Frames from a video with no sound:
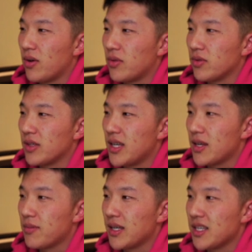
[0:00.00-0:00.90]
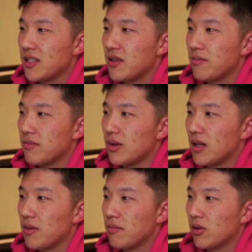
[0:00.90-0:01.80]
one will take place in
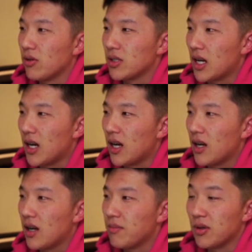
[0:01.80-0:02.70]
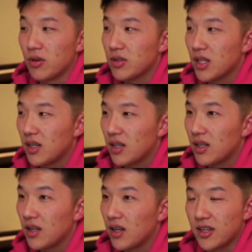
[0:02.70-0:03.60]
uh, Bogota. Bogota.
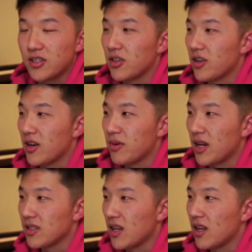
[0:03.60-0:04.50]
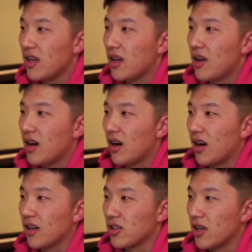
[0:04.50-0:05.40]
I actually don't know how to pronounce that
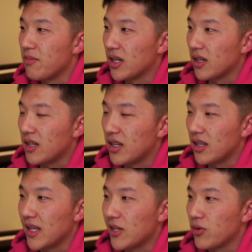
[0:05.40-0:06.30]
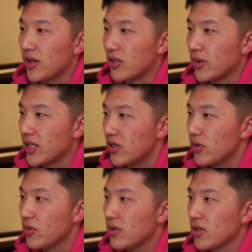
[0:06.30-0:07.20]
uh, Colombia in late
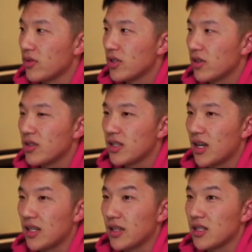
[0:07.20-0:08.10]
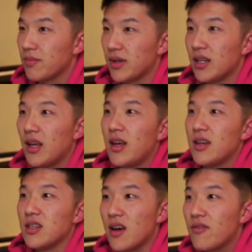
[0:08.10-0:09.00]
2022. So still deciding this, but
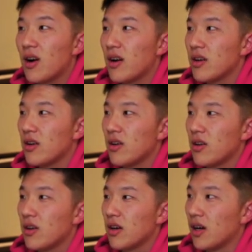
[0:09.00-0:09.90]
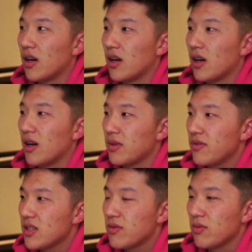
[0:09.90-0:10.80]
DevCon, uh, I
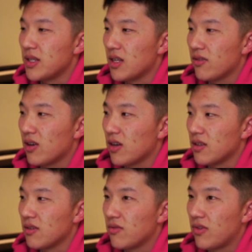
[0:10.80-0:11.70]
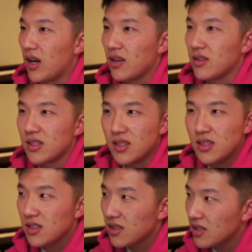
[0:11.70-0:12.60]
believe this will be DevCon five,
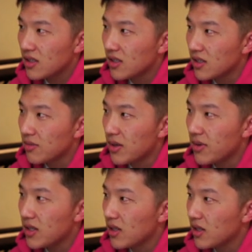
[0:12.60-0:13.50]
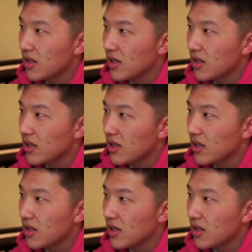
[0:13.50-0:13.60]
six, maybe